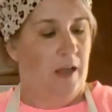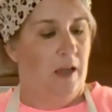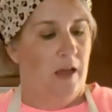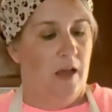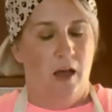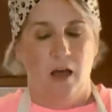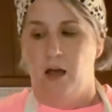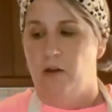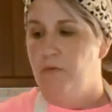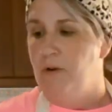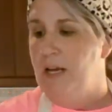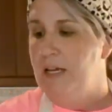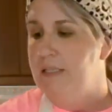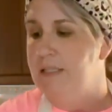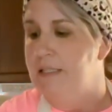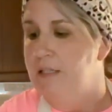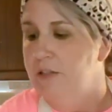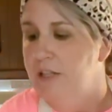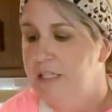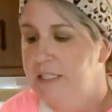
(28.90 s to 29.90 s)
All right, so
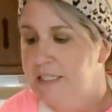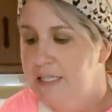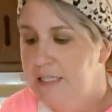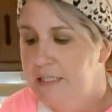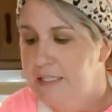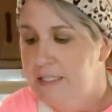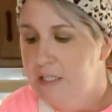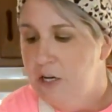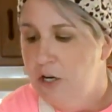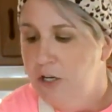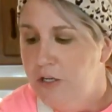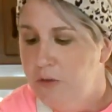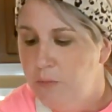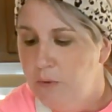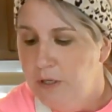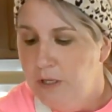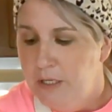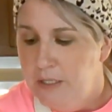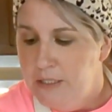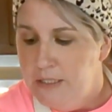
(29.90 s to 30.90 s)
let's get started. We're gonna
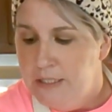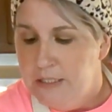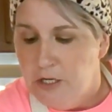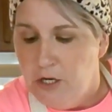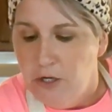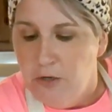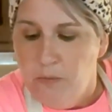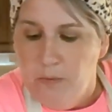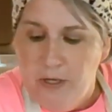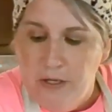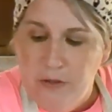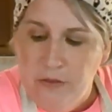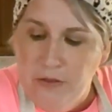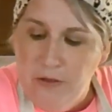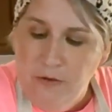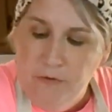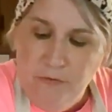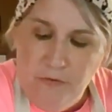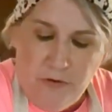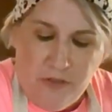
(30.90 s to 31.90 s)
start with, for
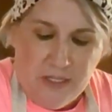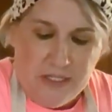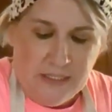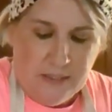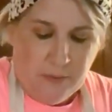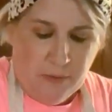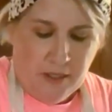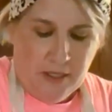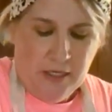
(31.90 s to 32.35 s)
this one,